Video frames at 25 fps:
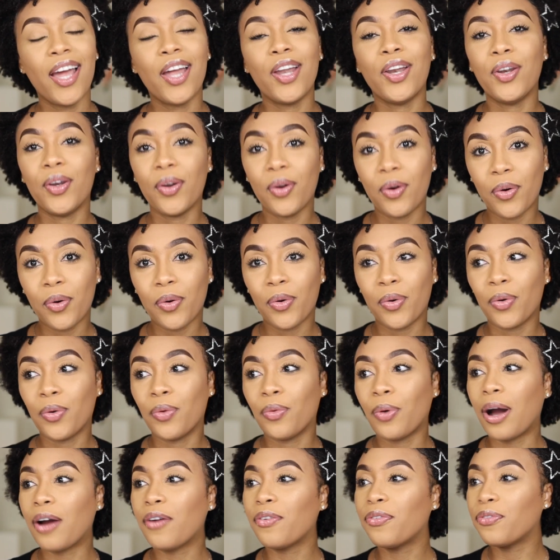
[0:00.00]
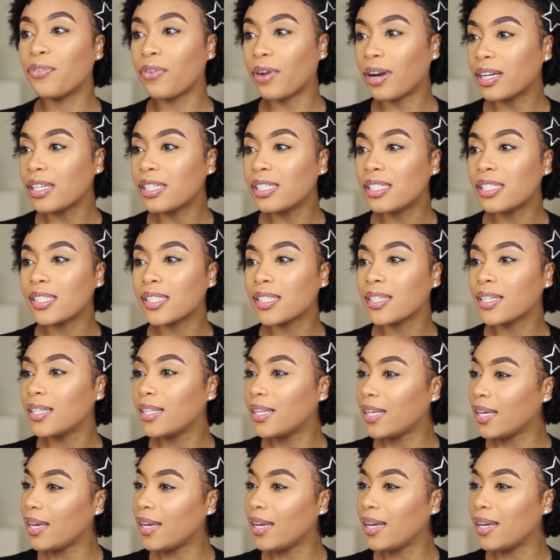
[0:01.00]
No, a fresh,
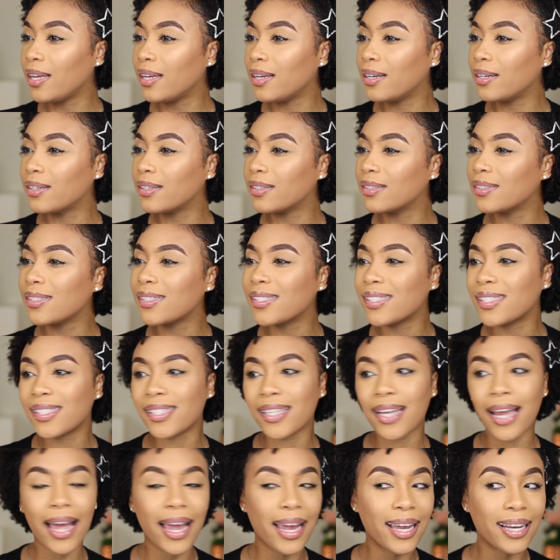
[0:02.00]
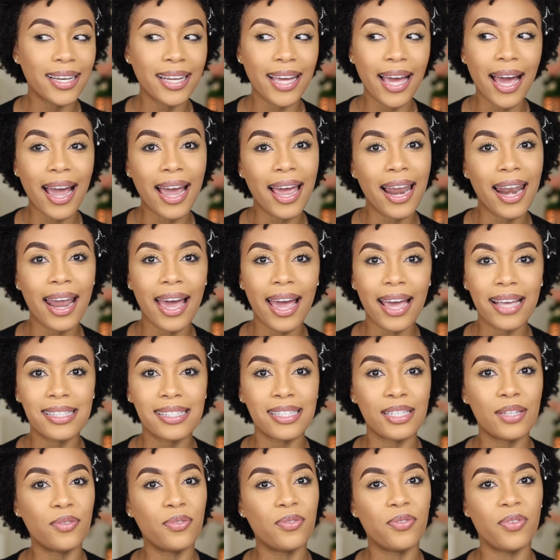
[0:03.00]
clean, slightly
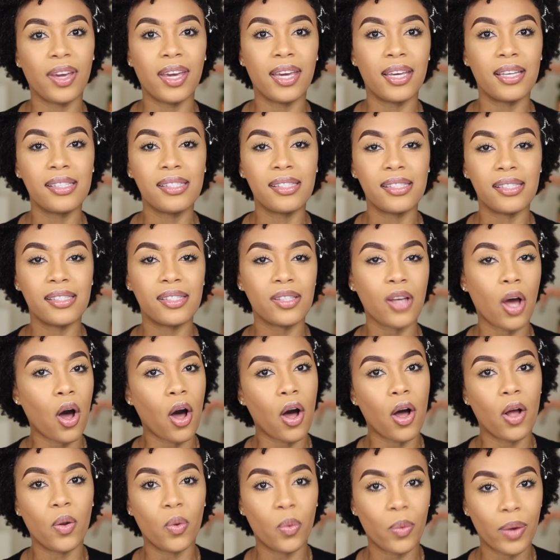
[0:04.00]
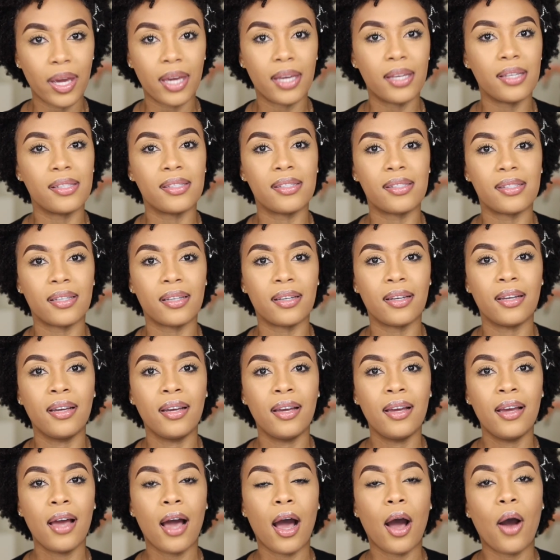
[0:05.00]
highlighted face is always
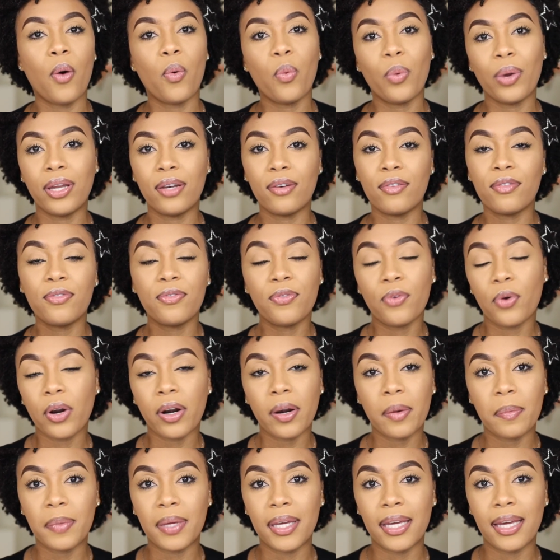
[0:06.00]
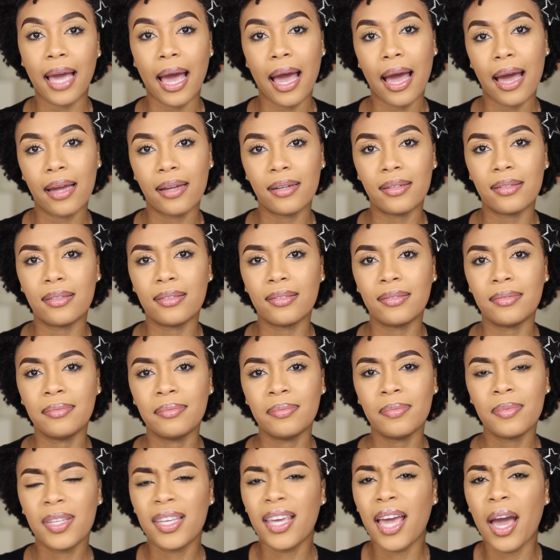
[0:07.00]
a win for me. And
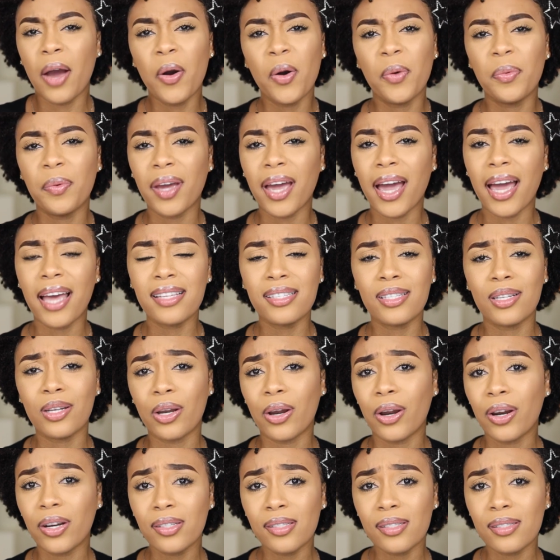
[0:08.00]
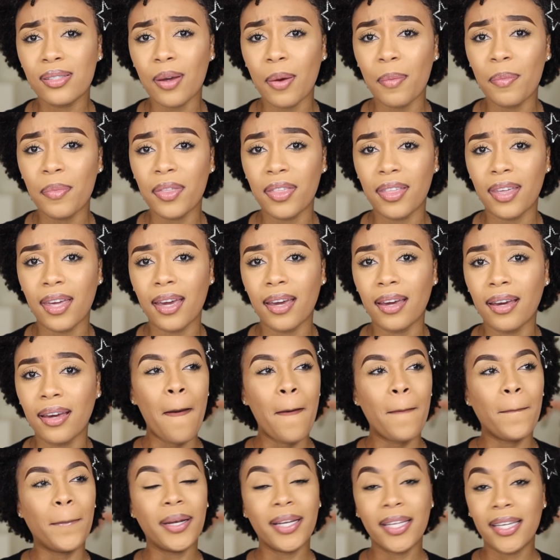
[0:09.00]
yeah, I hope you guys learned something.
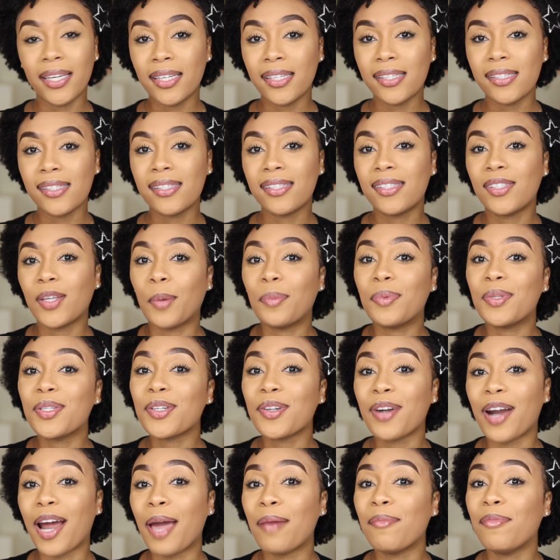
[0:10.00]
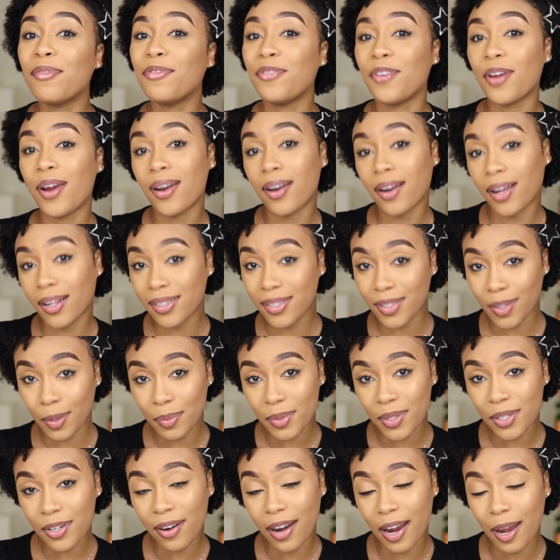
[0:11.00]
Please subscribe if you're not
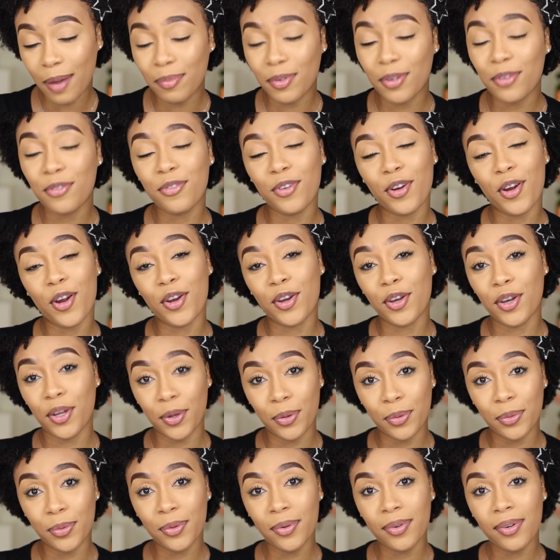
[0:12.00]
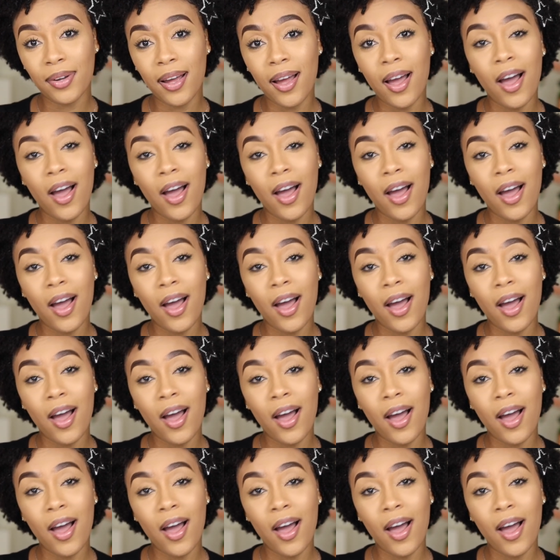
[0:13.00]
subscribed, if you're new.